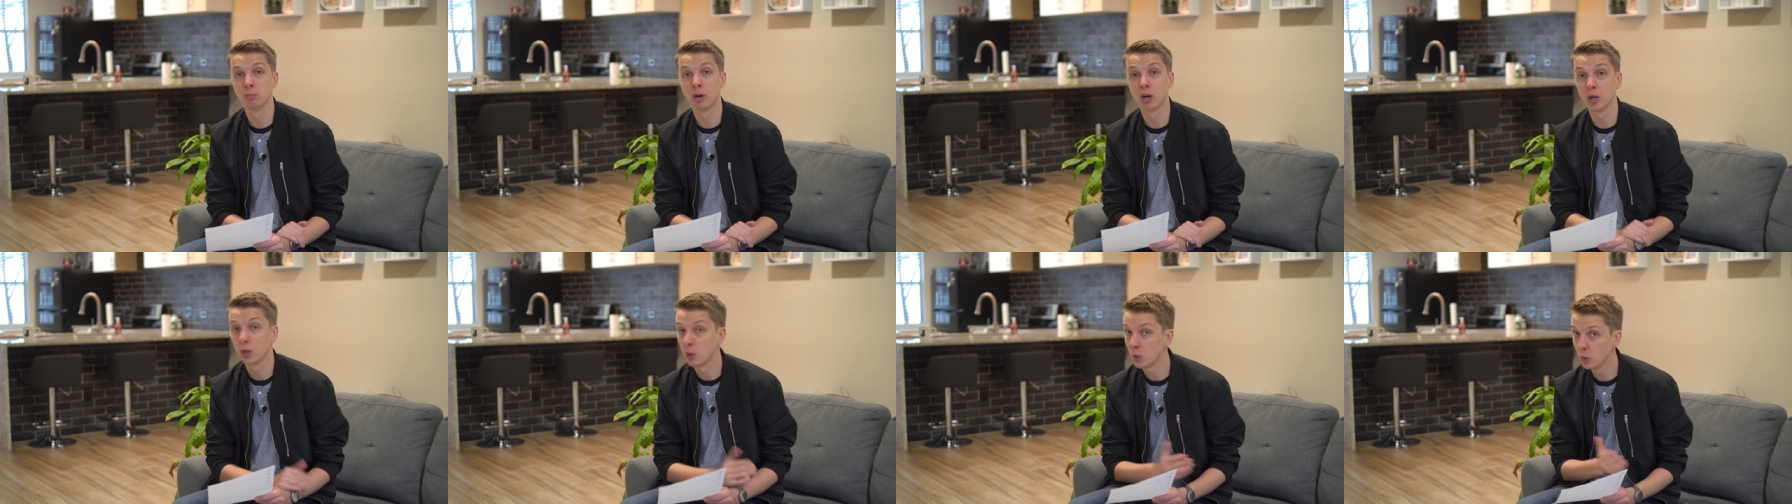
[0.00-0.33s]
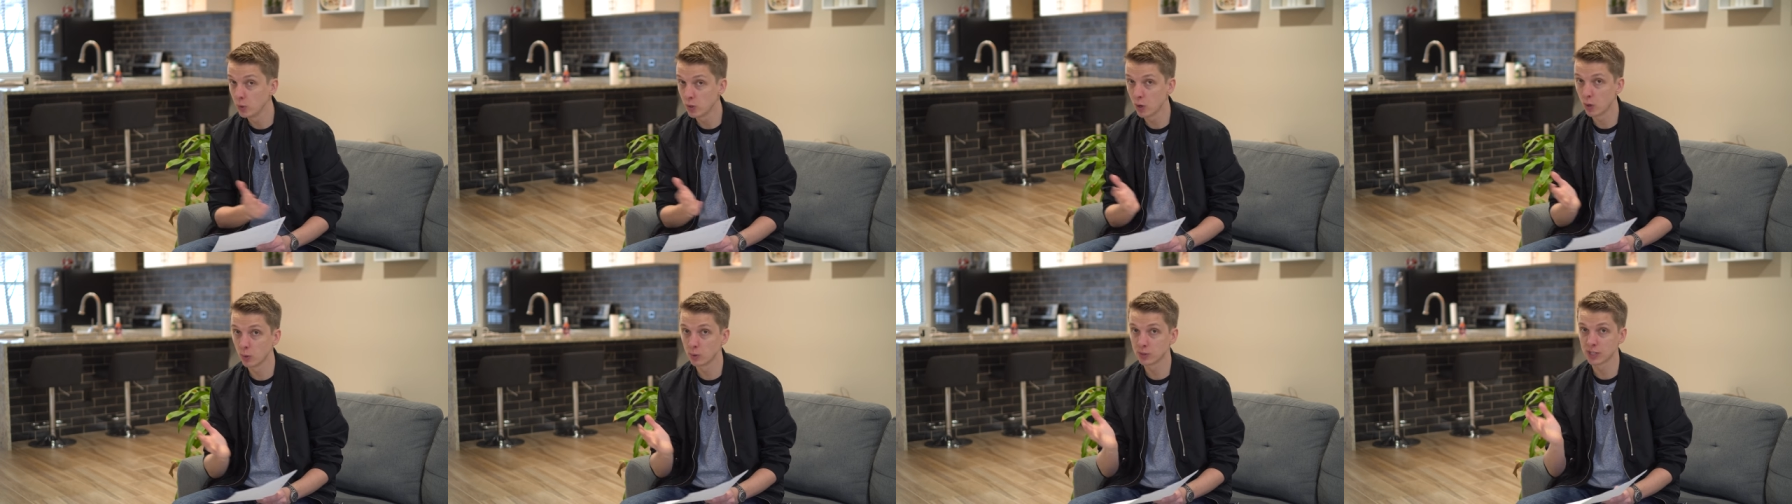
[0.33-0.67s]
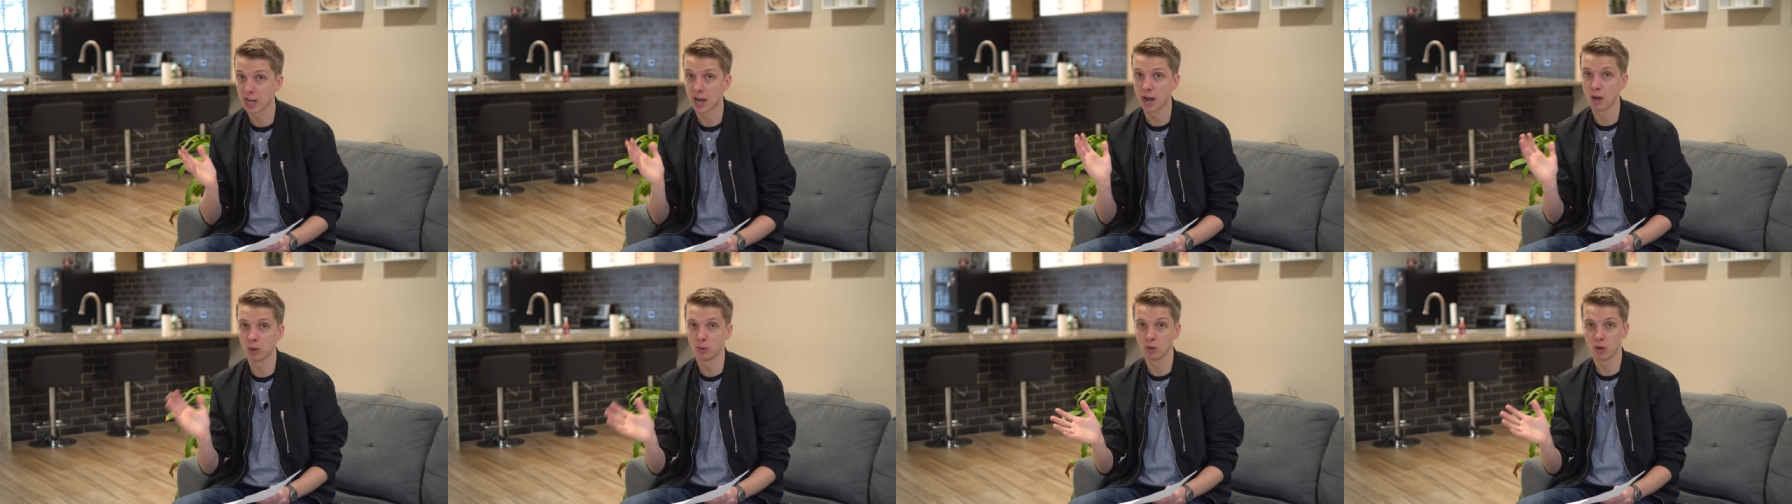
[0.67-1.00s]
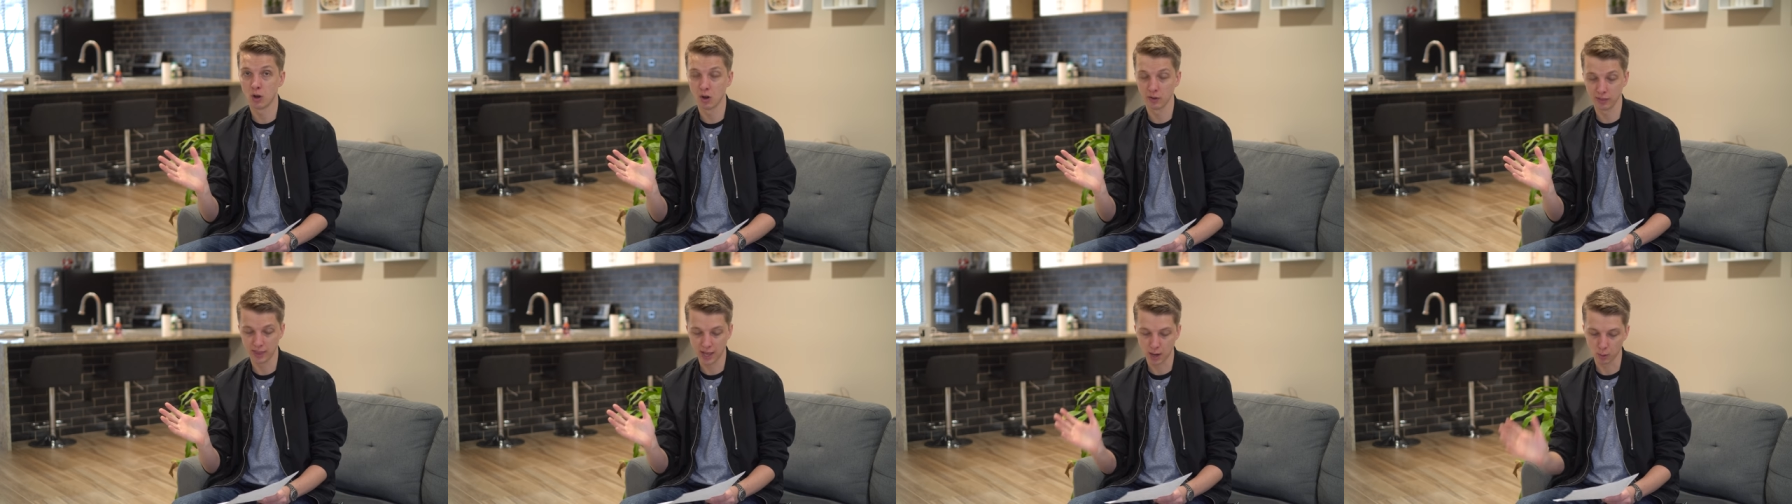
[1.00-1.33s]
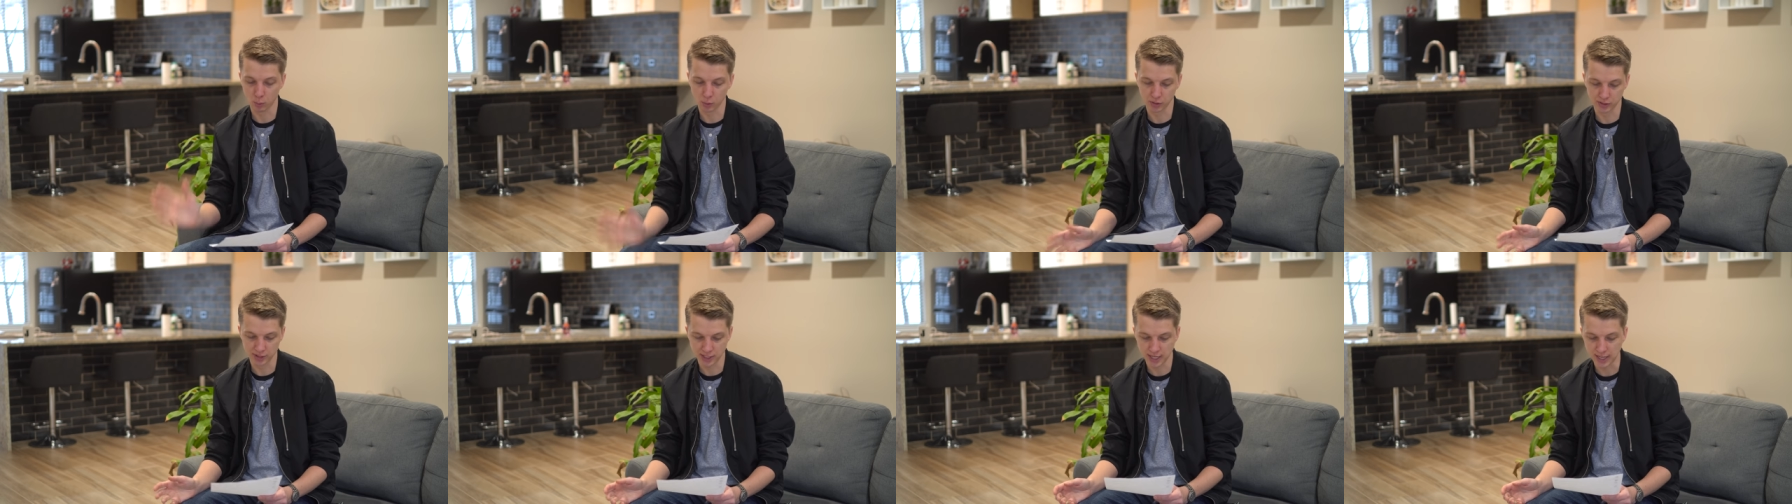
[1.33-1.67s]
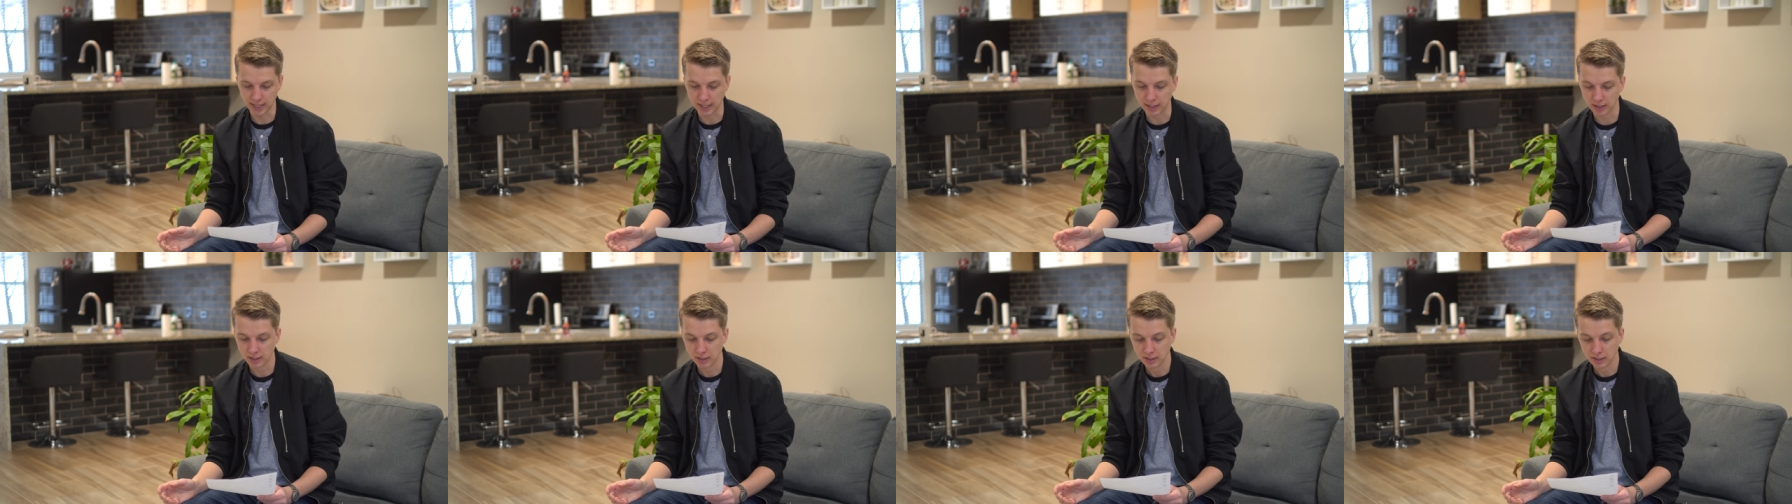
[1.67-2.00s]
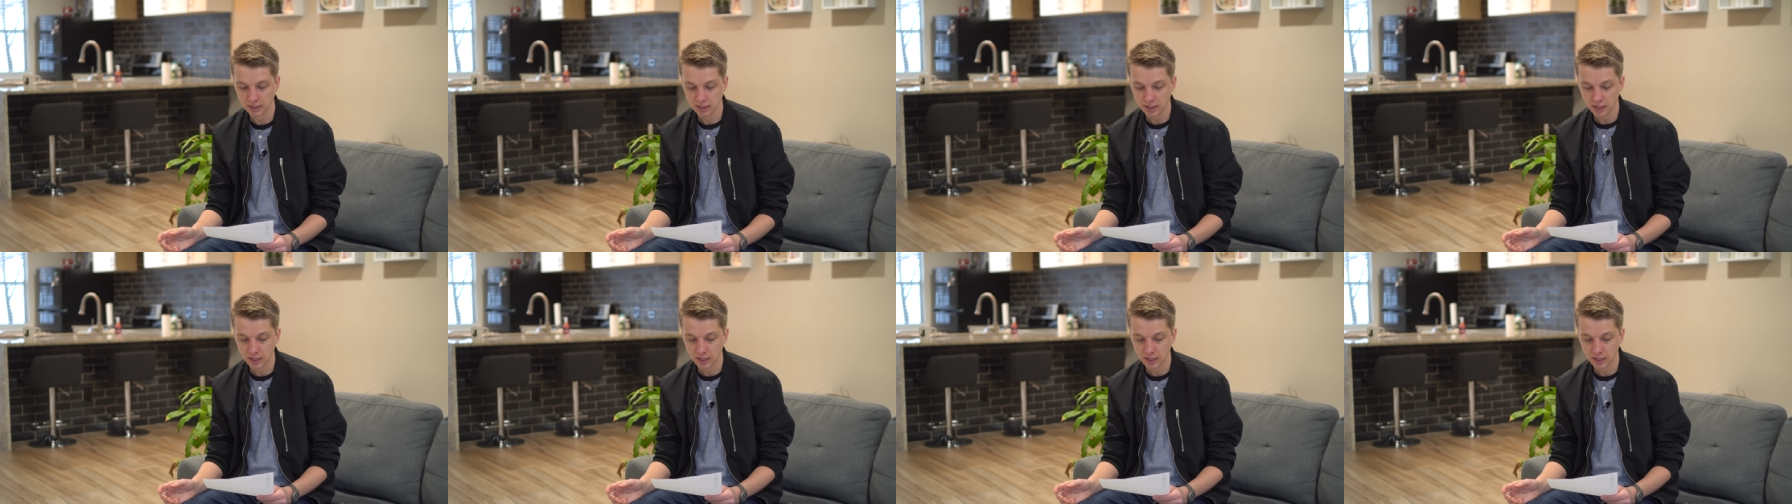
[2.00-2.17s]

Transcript: but who knows how long that will take.